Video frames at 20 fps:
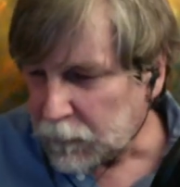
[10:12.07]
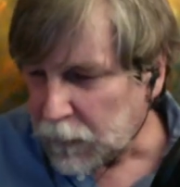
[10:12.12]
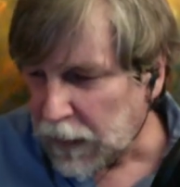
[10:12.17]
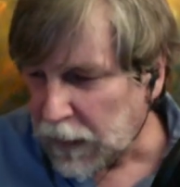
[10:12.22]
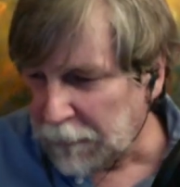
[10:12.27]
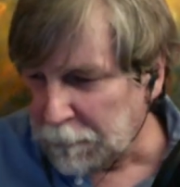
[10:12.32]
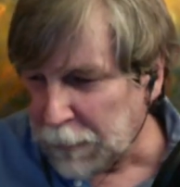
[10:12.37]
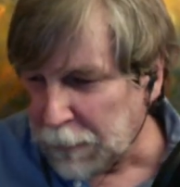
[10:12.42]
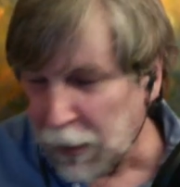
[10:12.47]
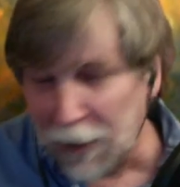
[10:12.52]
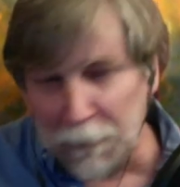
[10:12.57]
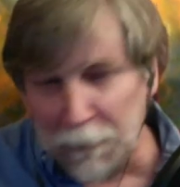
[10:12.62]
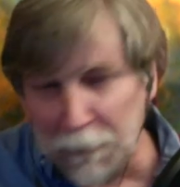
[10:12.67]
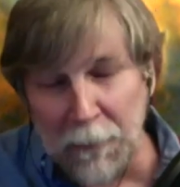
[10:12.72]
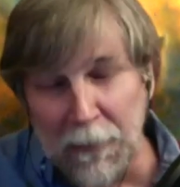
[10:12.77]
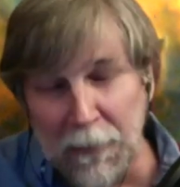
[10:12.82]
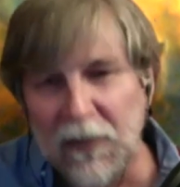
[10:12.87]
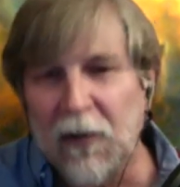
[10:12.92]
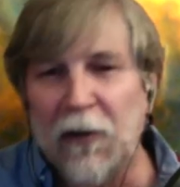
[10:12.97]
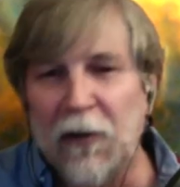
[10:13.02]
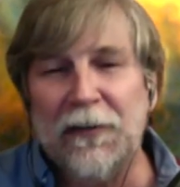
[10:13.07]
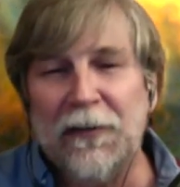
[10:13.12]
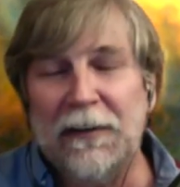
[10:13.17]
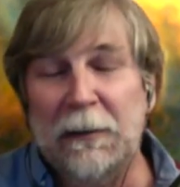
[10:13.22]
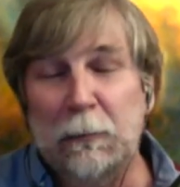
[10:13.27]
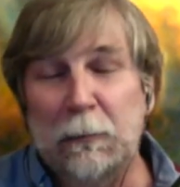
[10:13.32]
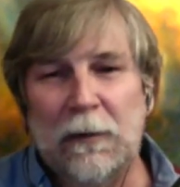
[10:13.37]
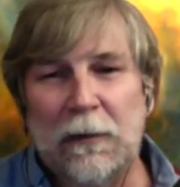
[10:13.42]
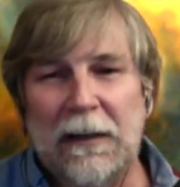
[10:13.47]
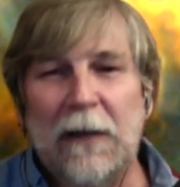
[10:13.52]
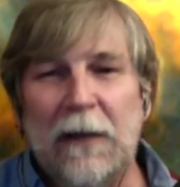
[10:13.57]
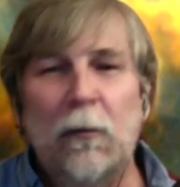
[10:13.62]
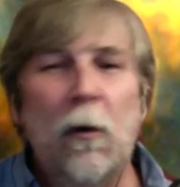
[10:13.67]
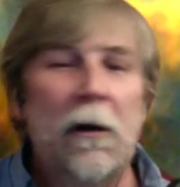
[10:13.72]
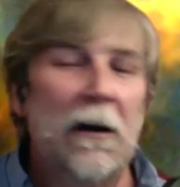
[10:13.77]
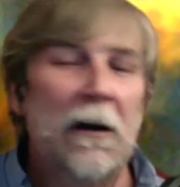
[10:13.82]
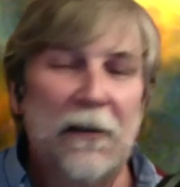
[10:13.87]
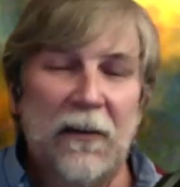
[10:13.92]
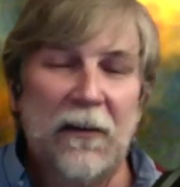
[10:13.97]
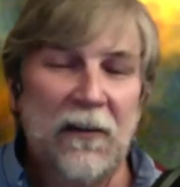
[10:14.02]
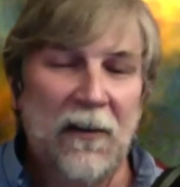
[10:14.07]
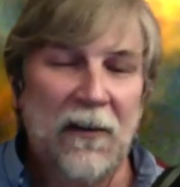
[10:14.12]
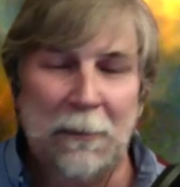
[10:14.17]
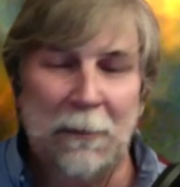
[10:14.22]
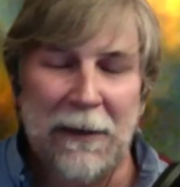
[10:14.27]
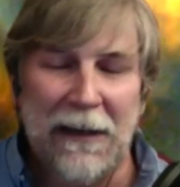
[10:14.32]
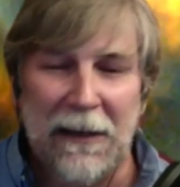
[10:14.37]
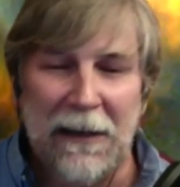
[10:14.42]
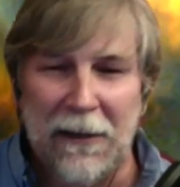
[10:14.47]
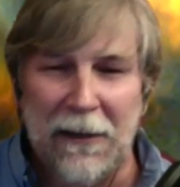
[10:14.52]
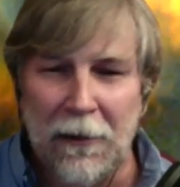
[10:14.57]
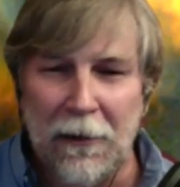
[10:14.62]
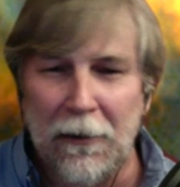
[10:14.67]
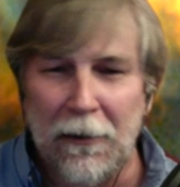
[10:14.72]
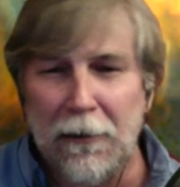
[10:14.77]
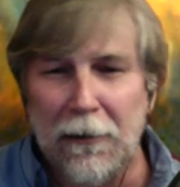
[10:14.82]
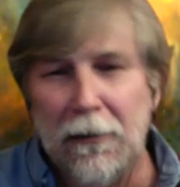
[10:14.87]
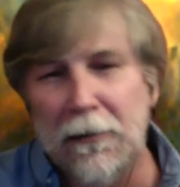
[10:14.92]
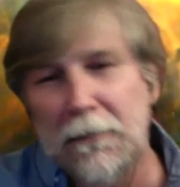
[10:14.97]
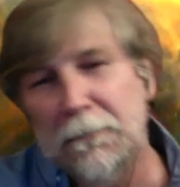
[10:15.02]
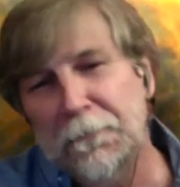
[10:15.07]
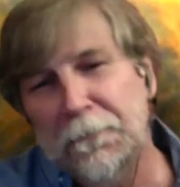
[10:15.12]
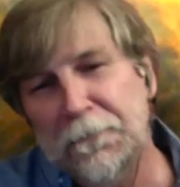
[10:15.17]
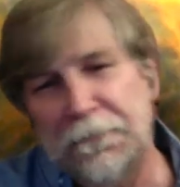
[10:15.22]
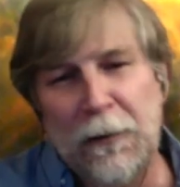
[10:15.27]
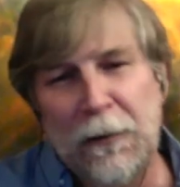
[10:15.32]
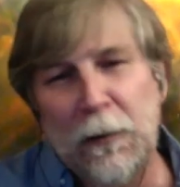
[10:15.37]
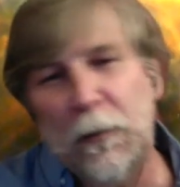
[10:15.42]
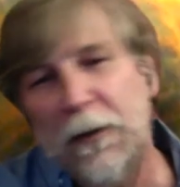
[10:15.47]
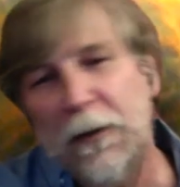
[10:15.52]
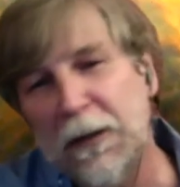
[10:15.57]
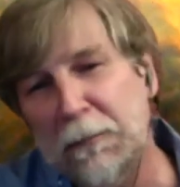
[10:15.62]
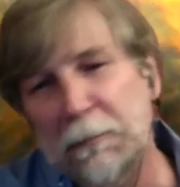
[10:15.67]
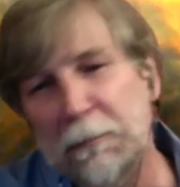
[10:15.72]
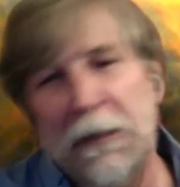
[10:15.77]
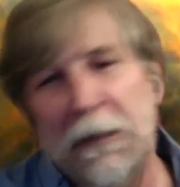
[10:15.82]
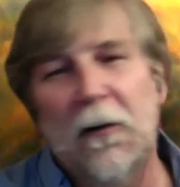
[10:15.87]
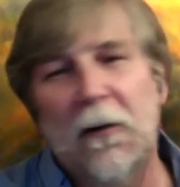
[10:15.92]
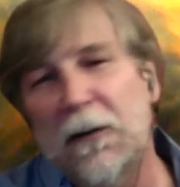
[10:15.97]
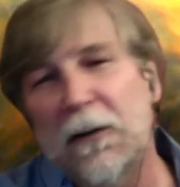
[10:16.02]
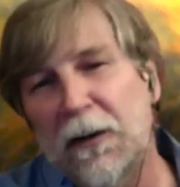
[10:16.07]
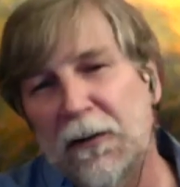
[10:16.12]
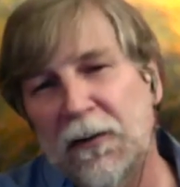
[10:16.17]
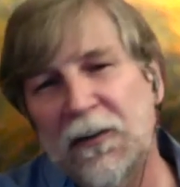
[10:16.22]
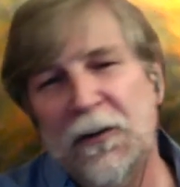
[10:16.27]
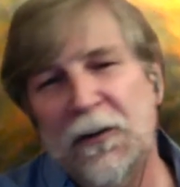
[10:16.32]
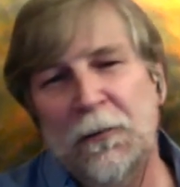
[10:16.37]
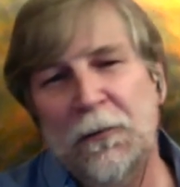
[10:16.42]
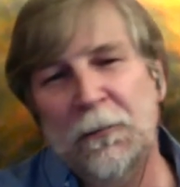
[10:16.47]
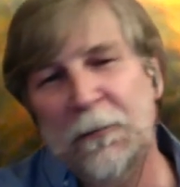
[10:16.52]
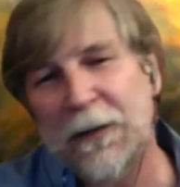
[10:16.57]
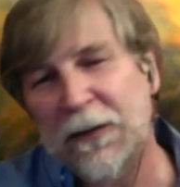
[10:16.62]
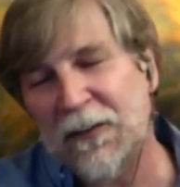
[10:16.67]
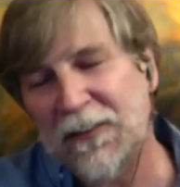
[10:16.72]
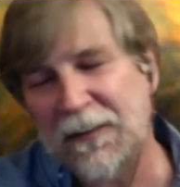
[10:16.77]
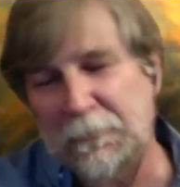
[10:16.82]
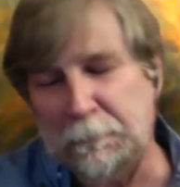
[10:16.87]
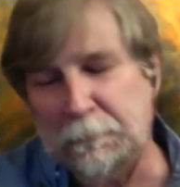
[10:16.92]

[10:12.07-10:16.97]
And Barbara Mikulski really wanted it to be her folk in Maryland who fixed it.